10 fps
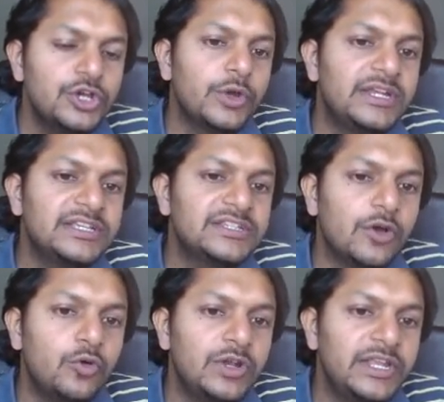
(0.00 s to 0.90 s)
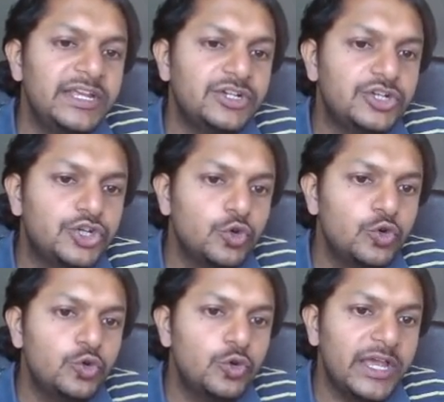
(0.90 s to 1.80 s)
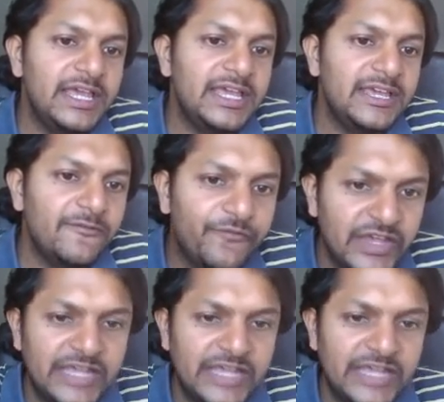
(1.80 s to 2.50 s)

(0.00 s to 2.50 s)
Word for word: It is only 2 EV